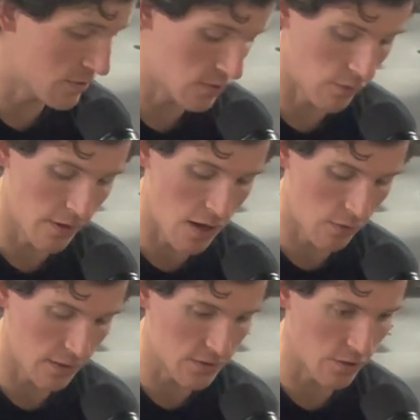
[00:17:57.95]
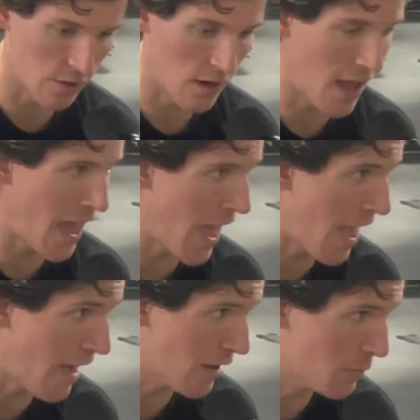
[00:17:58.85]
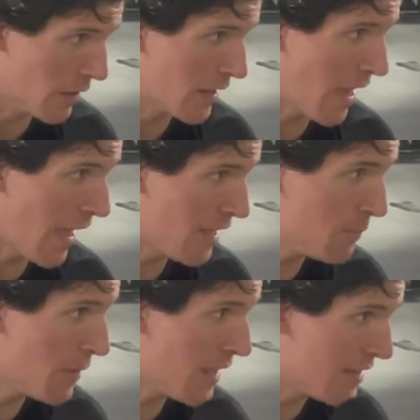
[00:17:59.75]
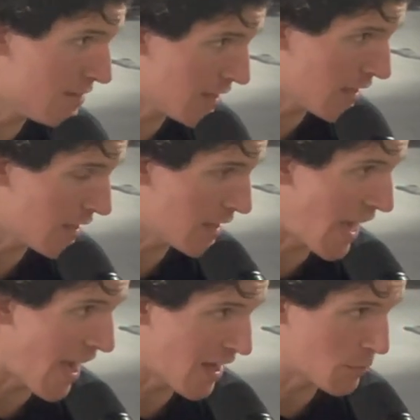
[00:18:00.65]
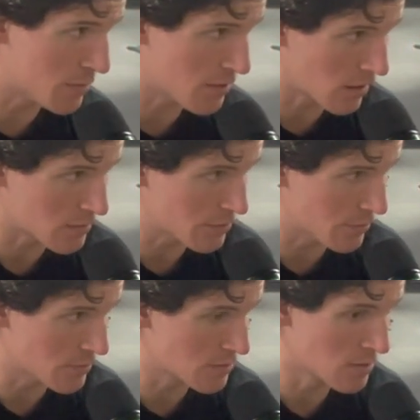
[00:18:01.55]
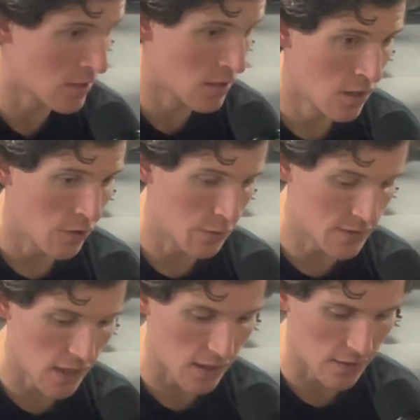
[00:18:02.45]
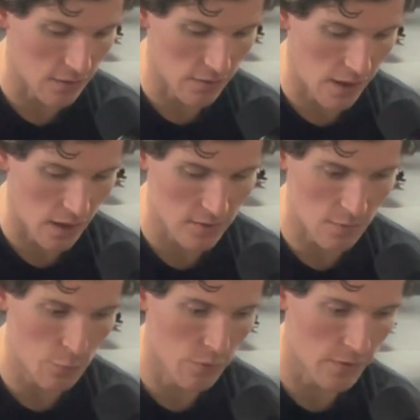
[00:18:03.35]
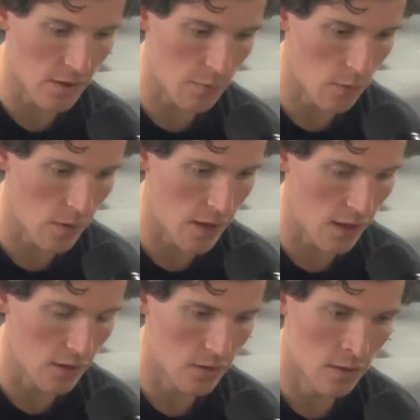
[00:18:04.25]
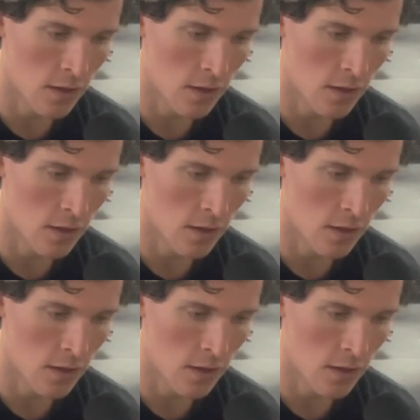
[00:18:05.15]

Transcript: So right now these are like ABD abductors. We're taking the legs and moving them away.